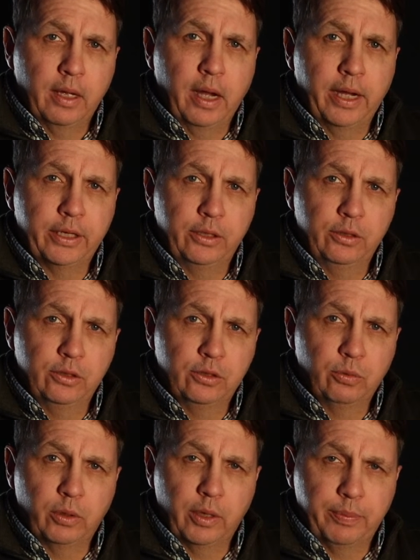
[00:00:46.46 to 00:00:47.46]
I use
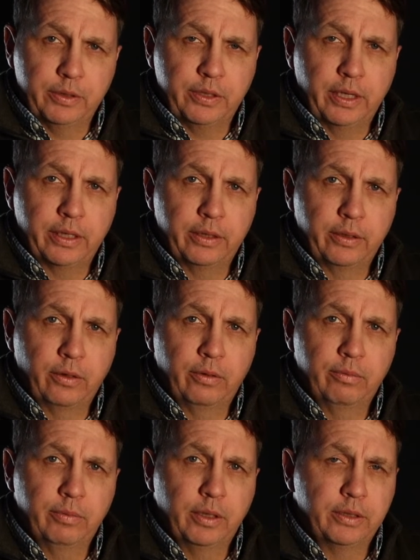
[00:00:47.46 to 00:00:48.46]
one in
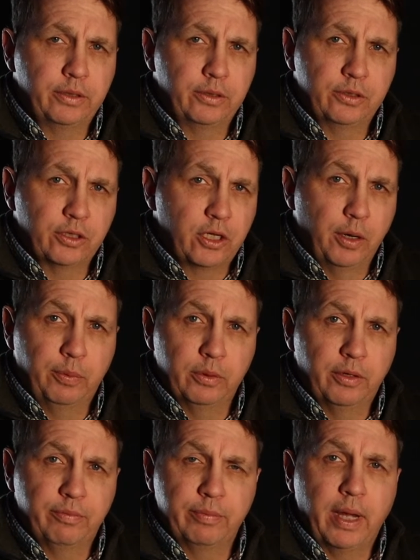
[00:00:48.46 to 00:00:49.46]
particular, but there's a couple
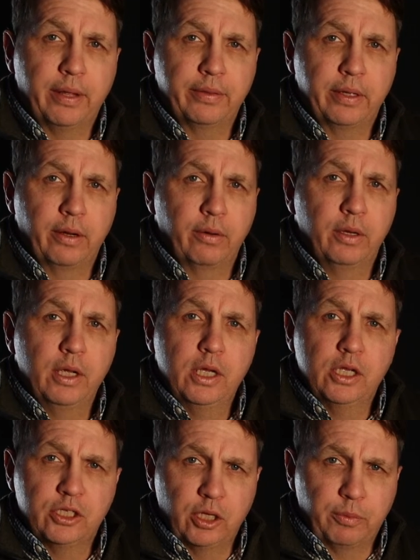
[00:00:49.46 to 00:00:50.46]
of them out there.
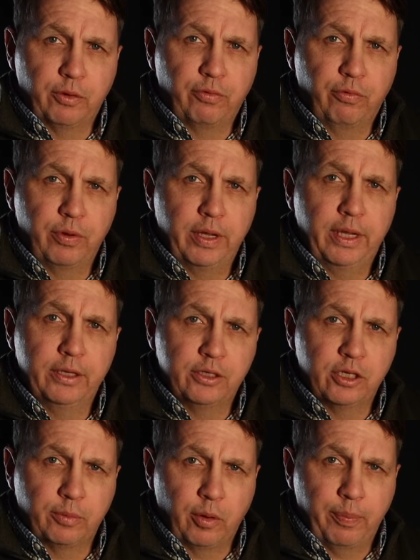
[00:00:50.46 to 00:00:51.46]
Some are free,
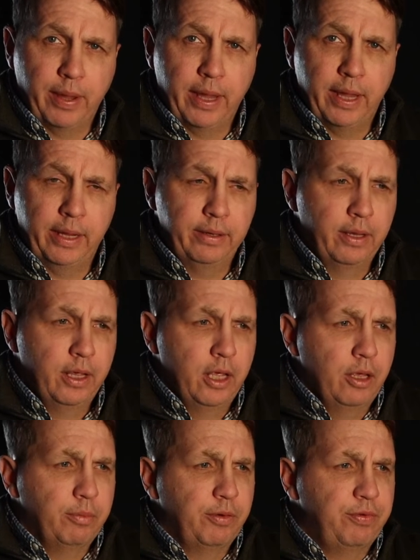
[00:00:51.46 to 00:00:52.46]
some are paid.
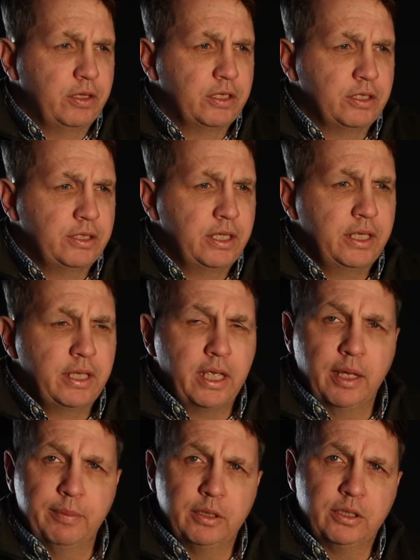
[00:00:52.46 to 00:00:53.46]
But if you can see the
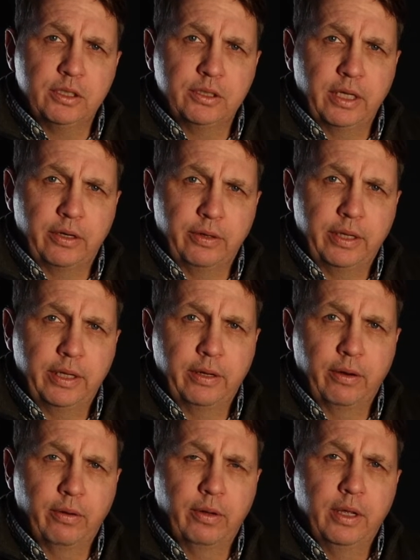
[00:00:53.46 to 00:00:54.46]
images that are
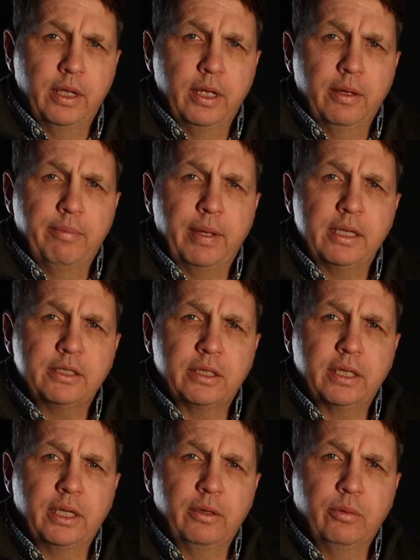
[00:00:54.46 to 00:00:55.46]
here,
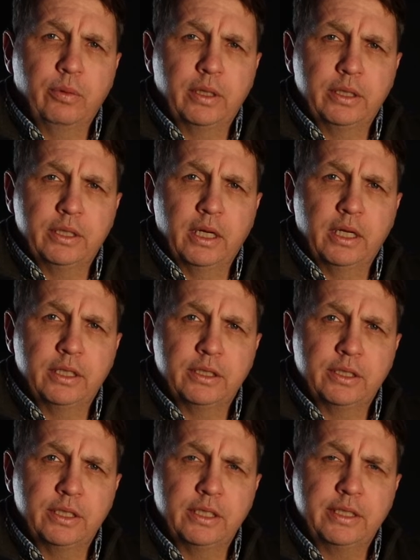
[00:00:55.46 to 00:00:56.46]
basically what it does
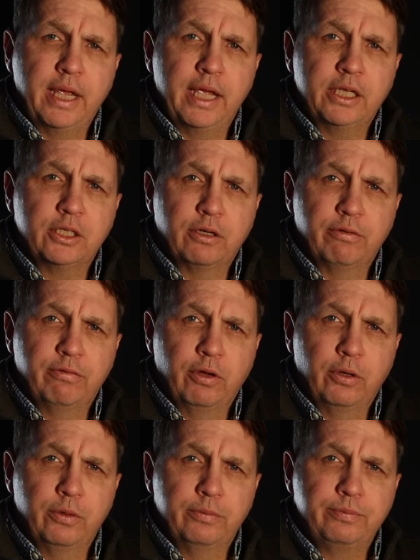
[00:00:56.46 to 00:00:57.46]
is it takes your
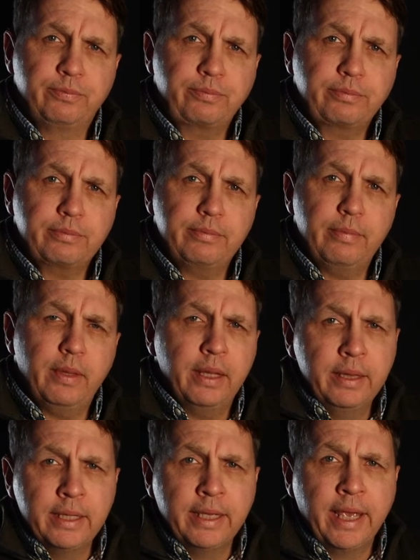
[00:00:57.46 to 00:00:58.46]
phone,
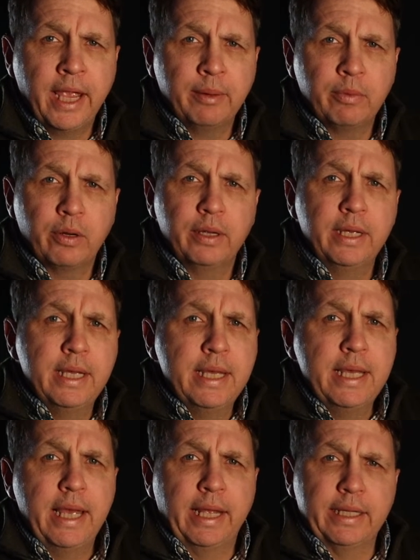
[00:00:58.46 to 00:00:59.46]
the camera,
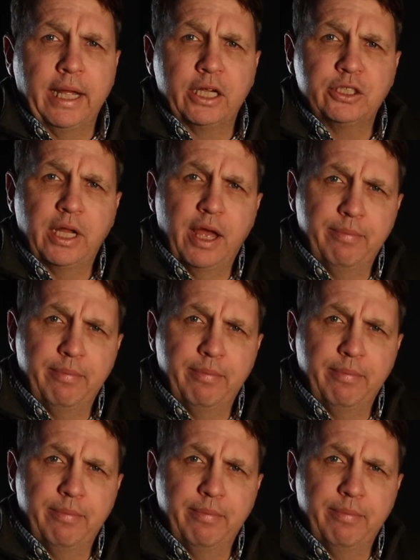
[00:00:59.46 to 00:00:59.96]
and allows you to